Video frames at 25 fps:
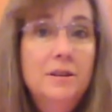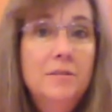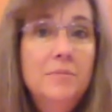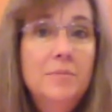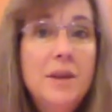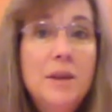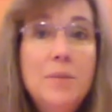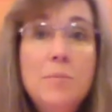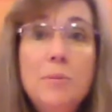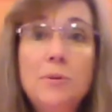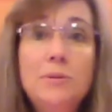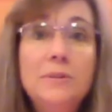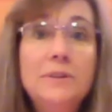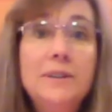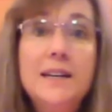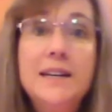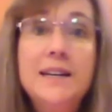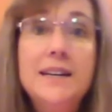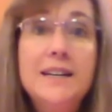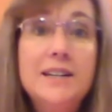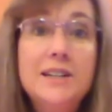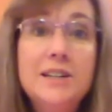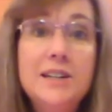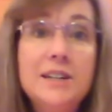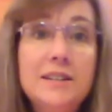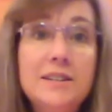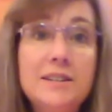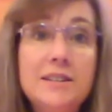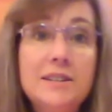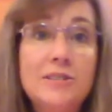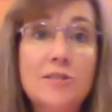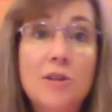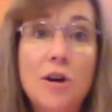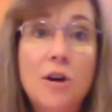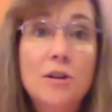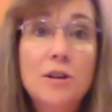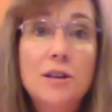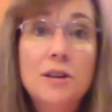People need
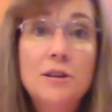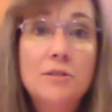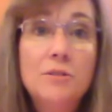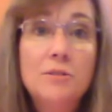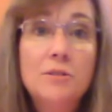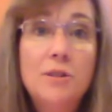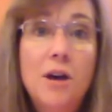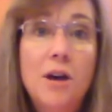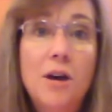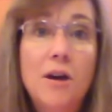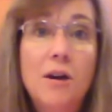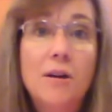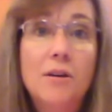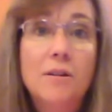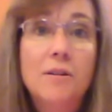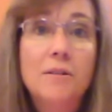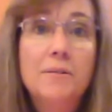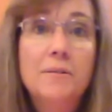Jesus all year long.